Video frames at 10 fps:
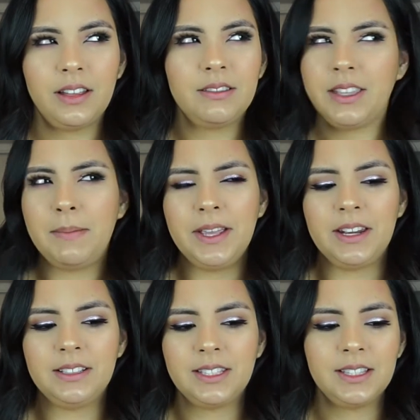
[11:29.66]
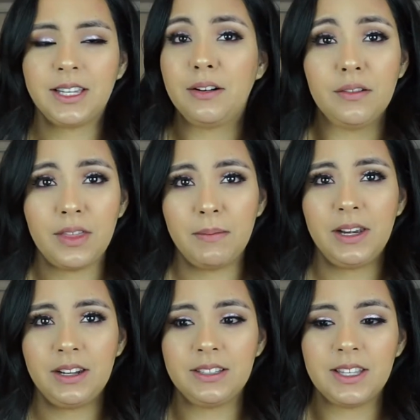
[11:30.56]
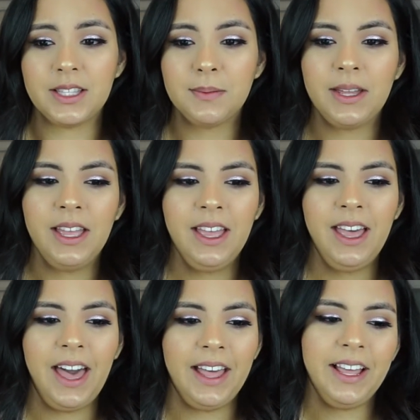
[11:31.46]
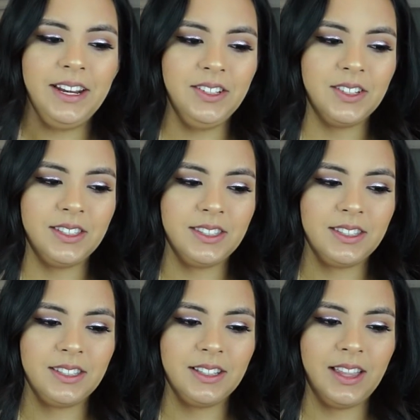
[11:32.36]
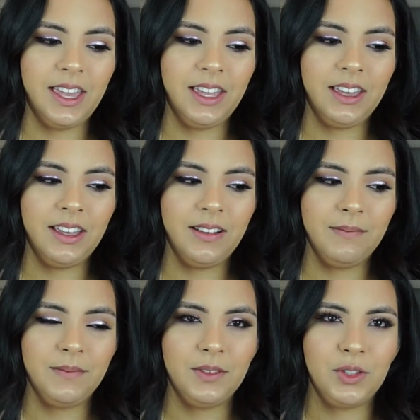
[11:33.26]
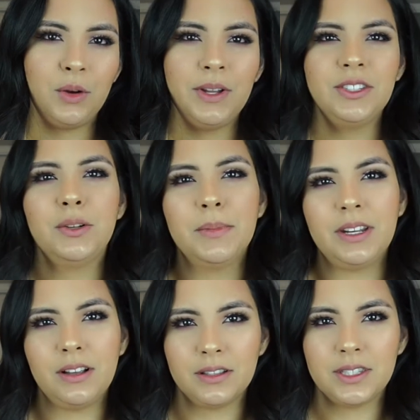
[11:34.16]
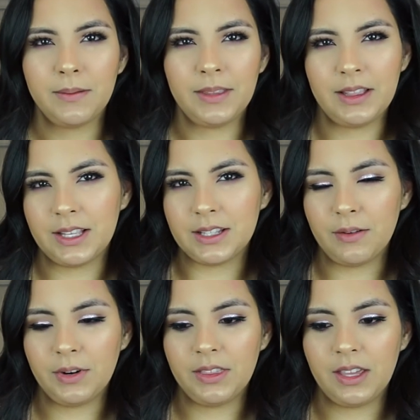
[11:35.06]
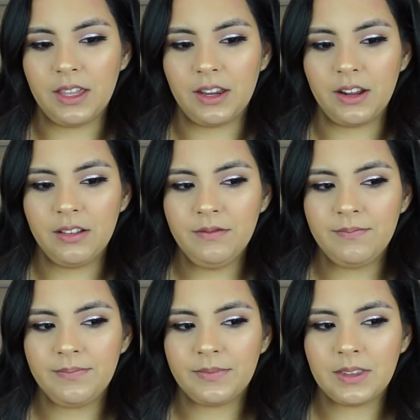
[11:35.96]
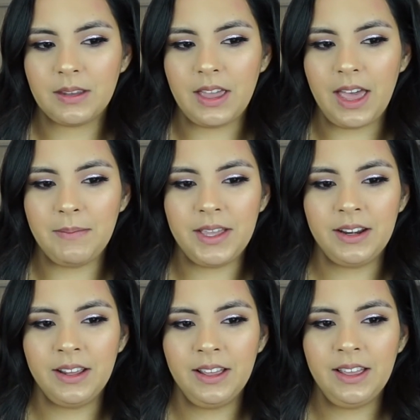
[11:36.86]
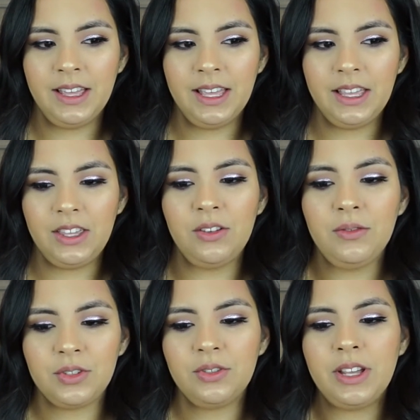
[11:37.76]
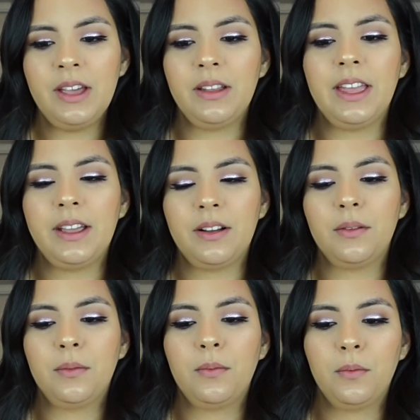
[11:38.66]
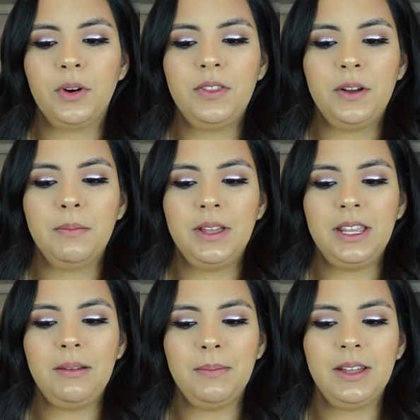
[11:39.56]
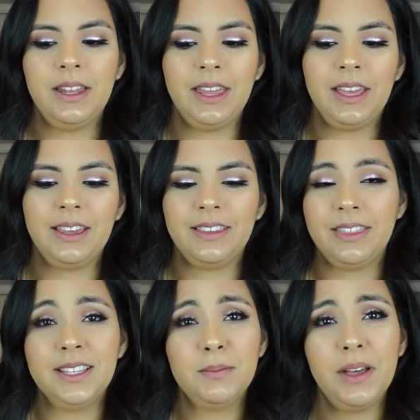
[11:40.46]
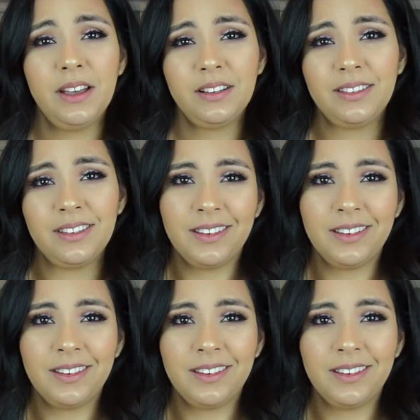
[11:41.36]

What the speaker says: Does that make any sense? I don't know if that made any sense, but I kind of just like, don't waste your money on something that's not worth it, you know? I mean, you do get like worth your money, but like this box,